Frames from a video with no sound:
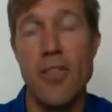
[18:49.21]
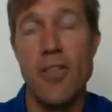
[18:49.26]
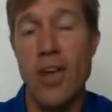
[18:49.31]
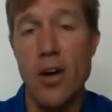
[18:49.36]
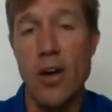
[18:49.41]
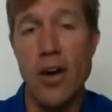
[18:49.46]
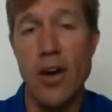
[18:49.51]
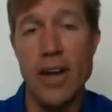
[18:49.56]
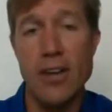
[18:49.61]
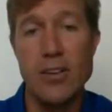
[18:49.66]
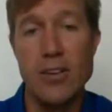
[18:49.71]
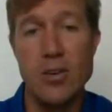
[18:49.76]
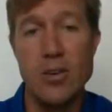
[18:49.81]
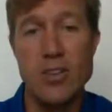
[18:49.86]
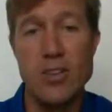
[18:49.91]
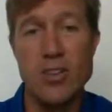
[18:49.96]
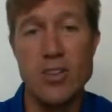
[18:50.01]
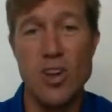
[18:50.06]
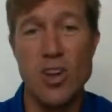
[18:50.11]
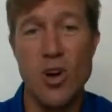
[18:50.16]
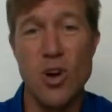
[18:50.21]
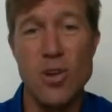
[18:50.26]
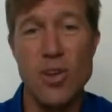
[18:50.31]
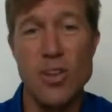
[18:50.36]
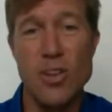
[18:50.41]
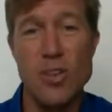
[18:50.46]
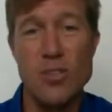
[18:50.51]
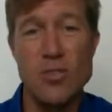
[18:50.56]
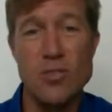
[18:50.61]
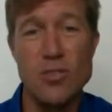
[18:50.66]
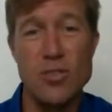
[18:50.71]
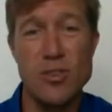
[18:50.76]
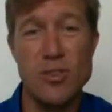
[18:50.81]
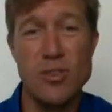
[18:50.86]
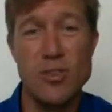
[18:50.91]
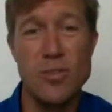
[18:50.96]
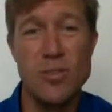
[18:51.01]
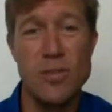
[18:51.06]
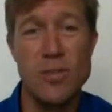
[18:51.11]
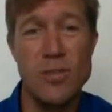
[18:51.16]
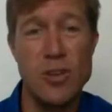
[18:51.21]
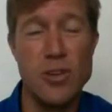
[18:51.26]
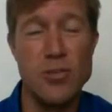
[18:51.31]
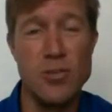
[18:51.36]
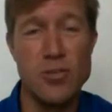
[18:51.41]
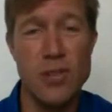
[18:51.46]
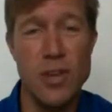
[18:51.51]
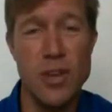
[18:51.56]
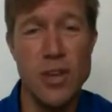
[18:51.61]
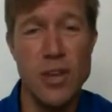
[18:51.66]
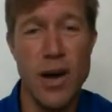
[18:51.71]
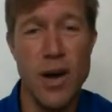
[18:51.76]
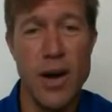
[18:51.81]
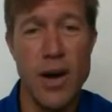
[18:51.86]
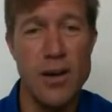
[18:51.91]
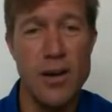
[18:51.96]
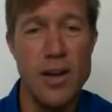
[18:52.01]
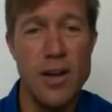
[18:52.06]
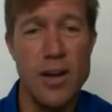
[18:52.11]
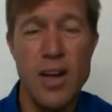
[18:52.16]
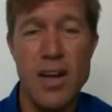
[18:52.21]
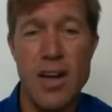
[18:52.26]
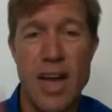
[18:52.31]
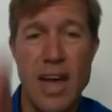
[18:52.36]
then all I got to do is just go into YouTube, the YouTube video editor,